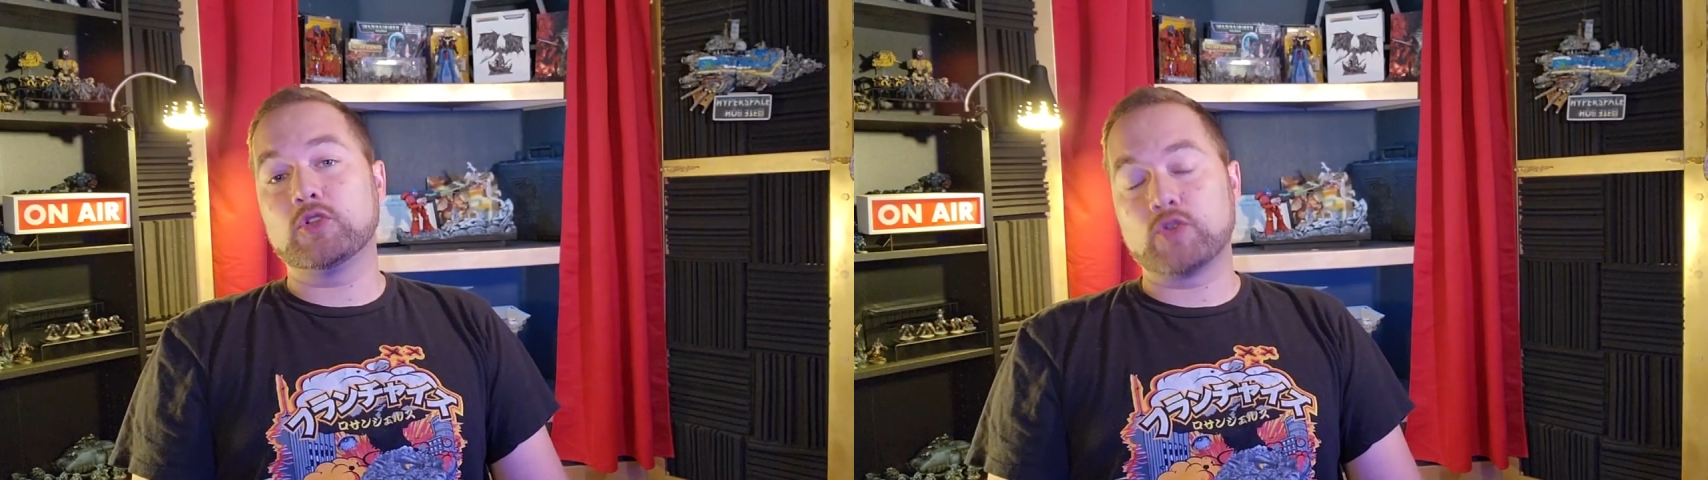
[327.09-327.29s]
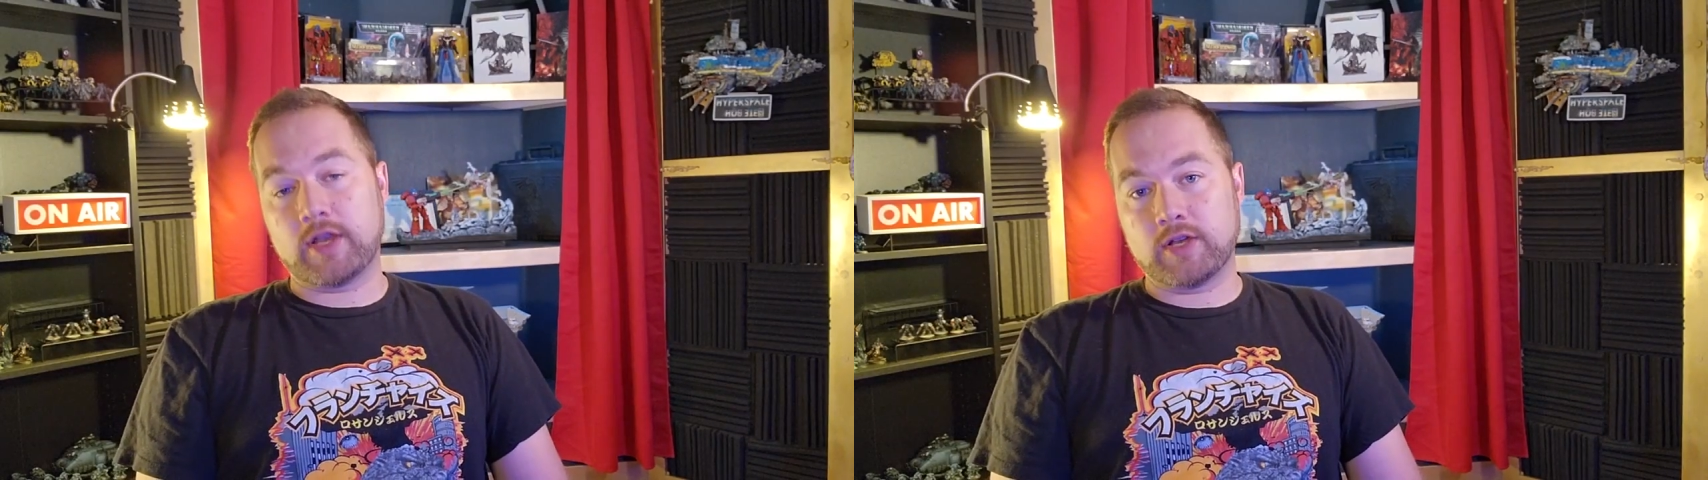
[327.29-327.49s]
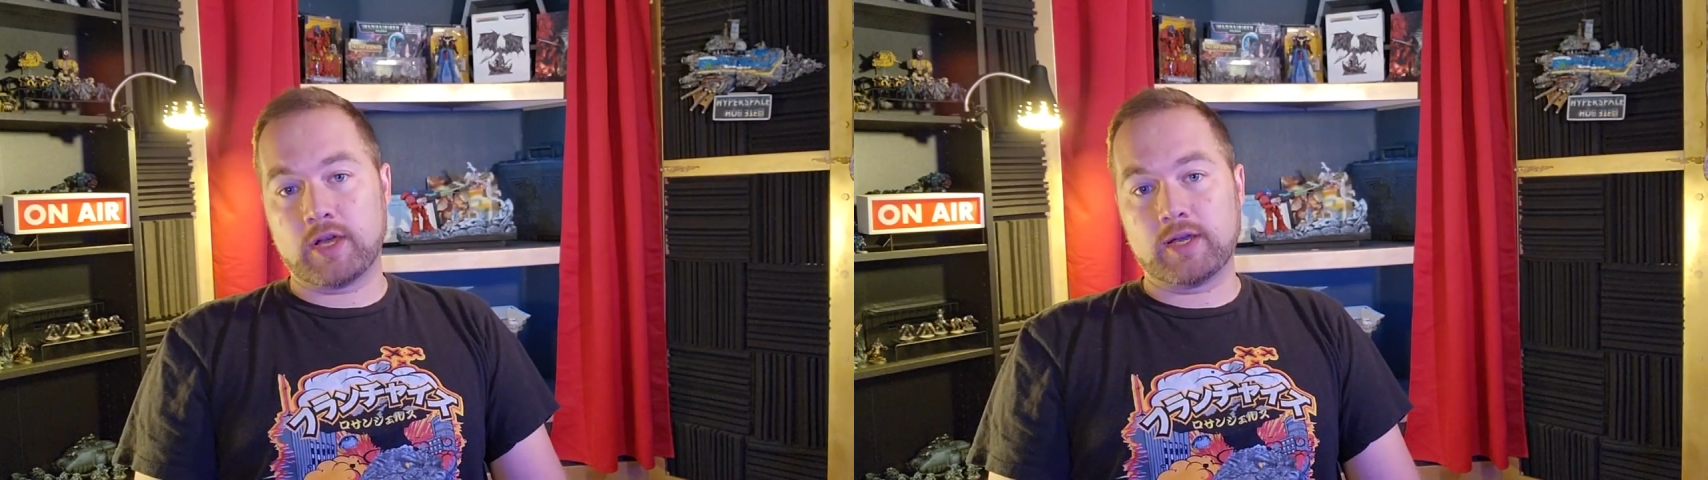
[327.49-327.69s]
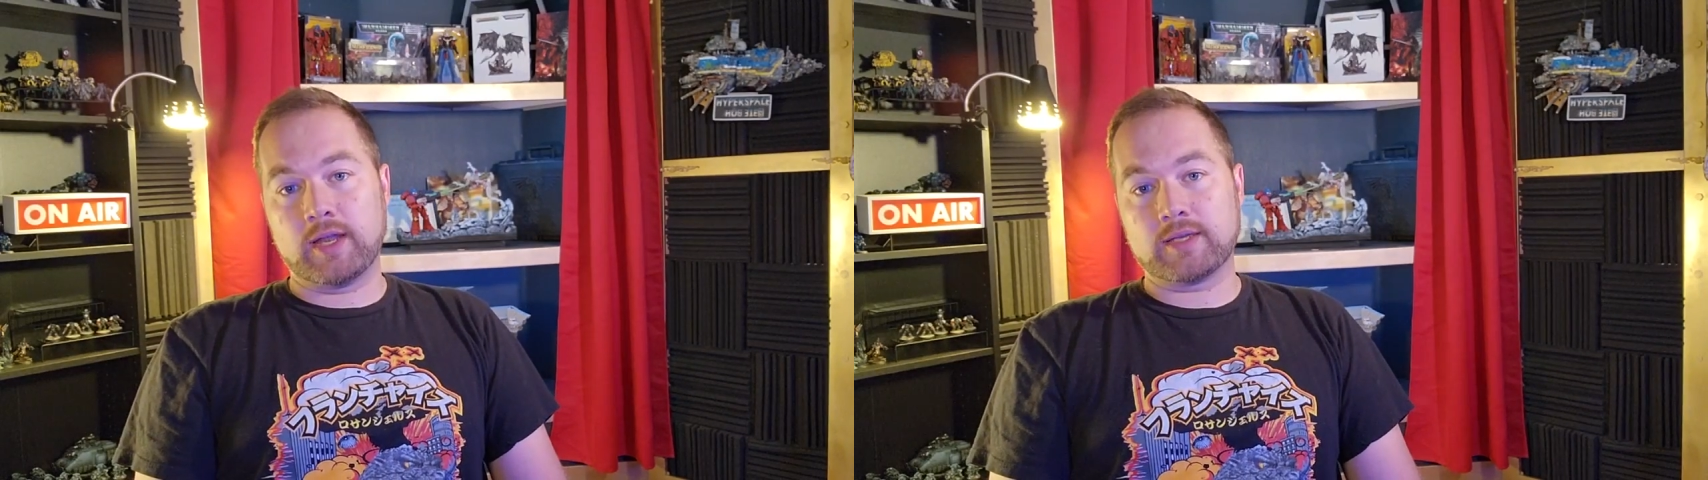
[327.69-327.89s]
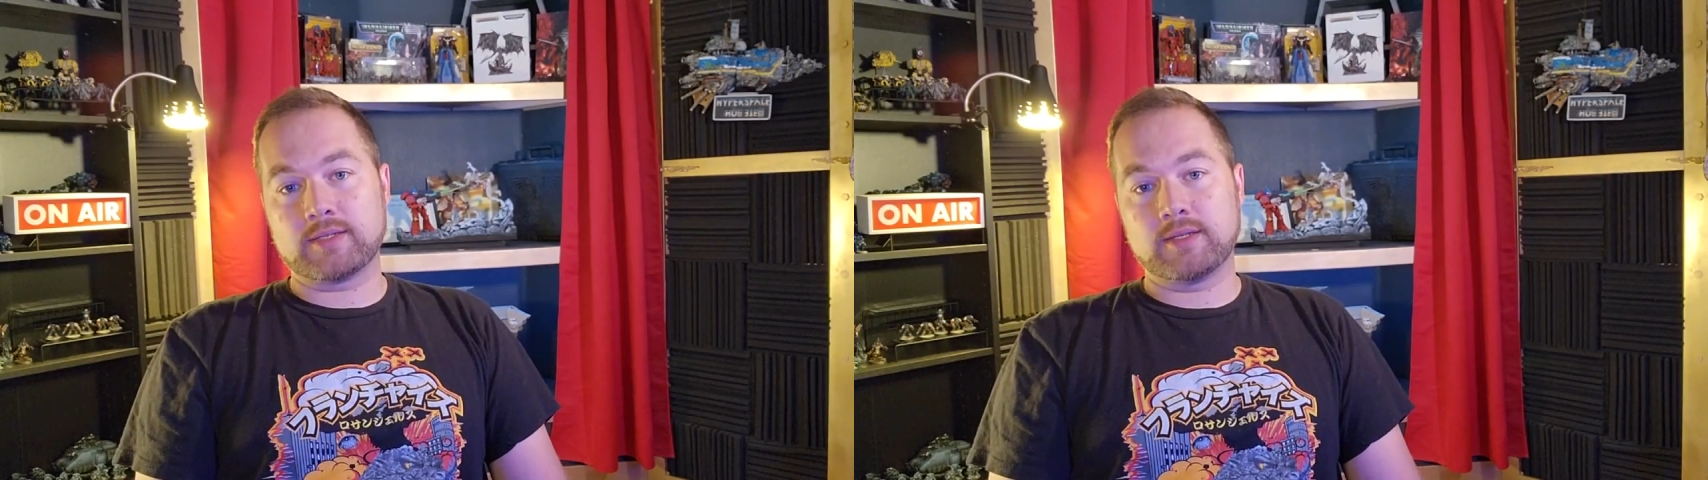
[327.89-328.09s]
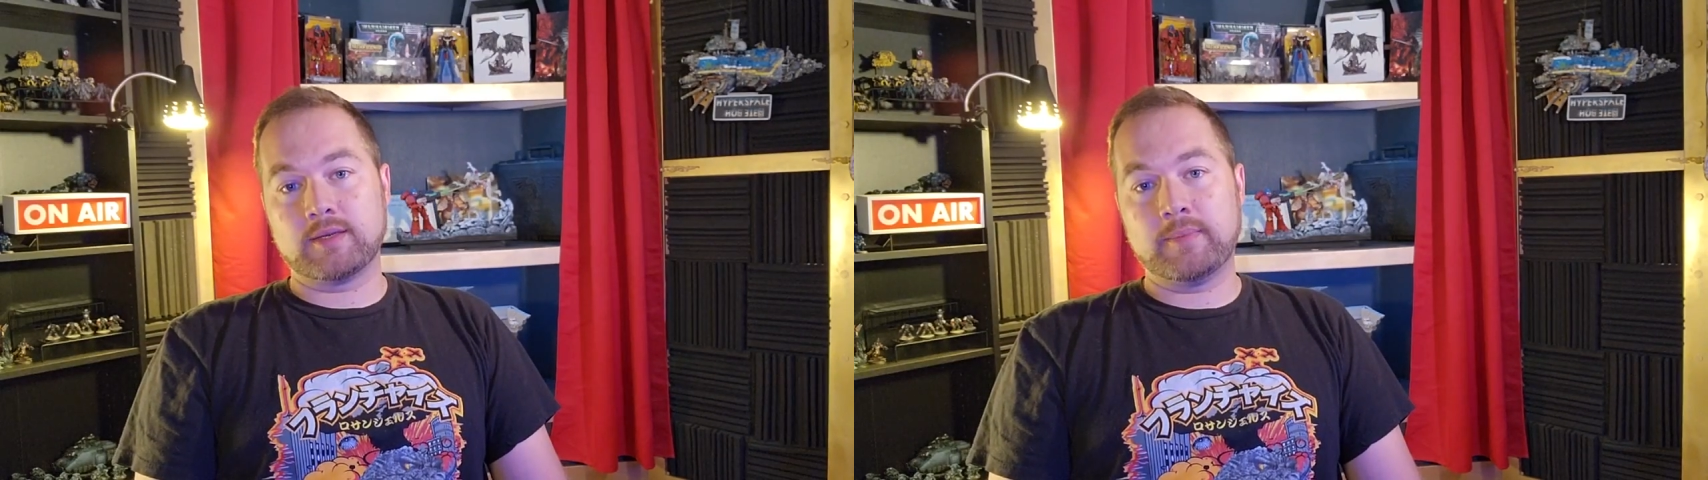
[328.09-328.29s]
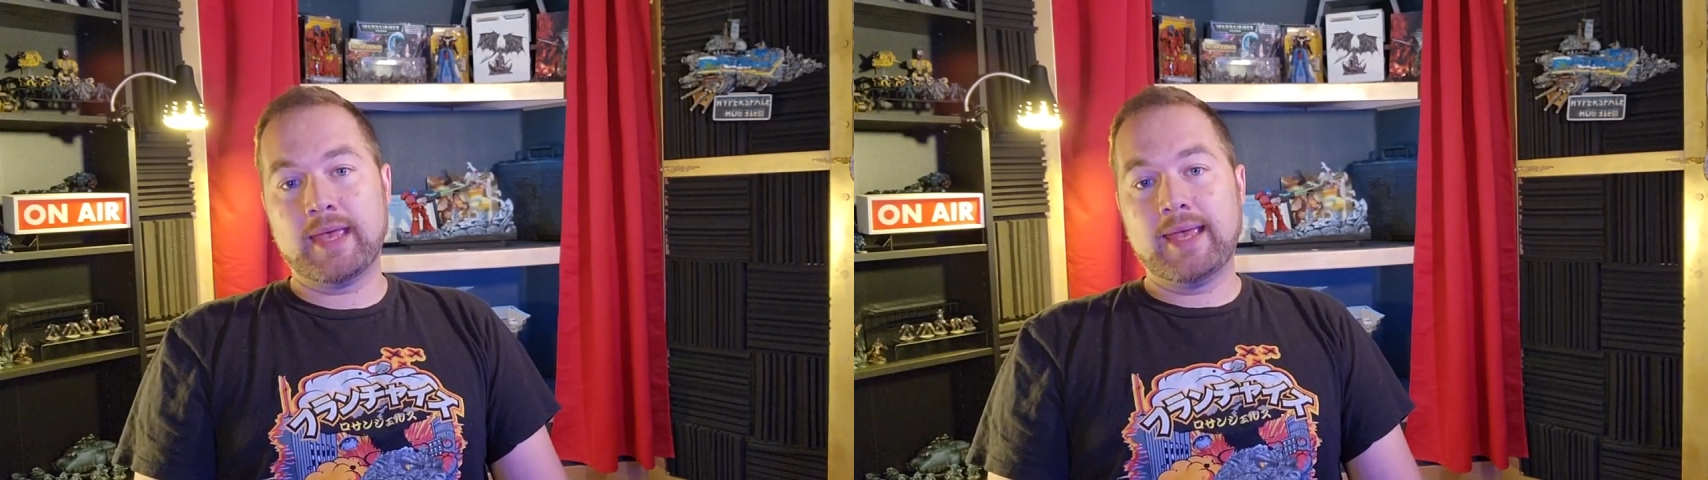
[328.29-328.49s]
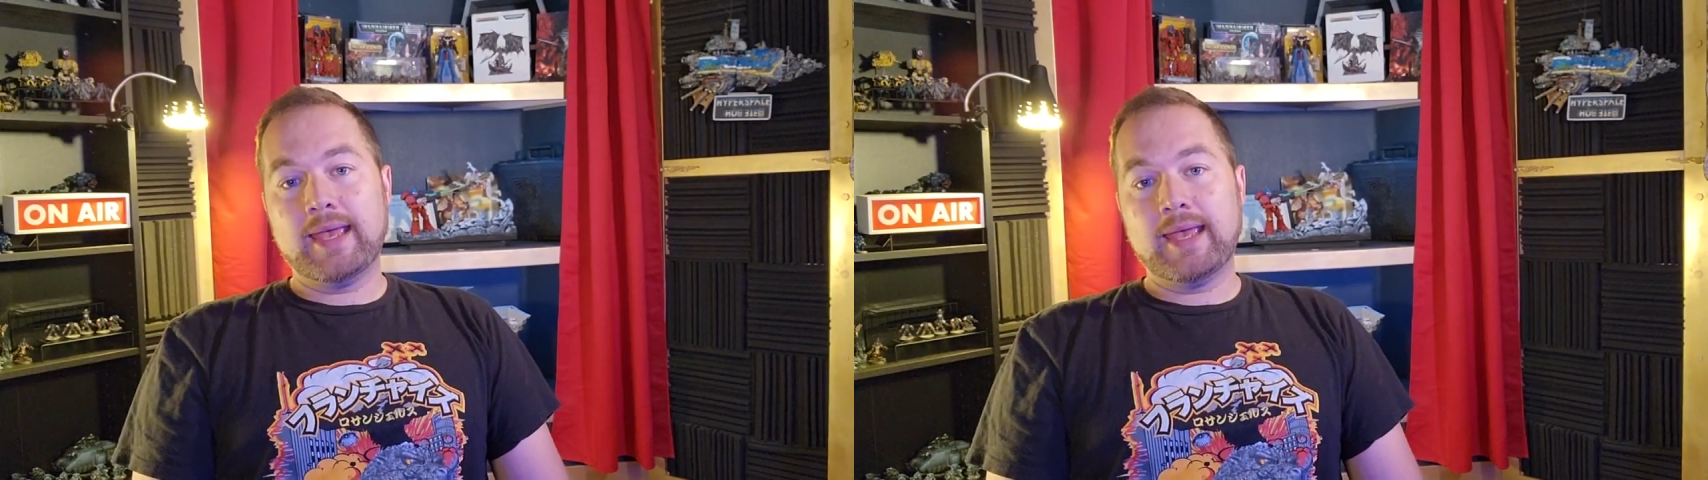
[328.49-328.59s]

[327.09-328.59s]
Dreadnought next to them,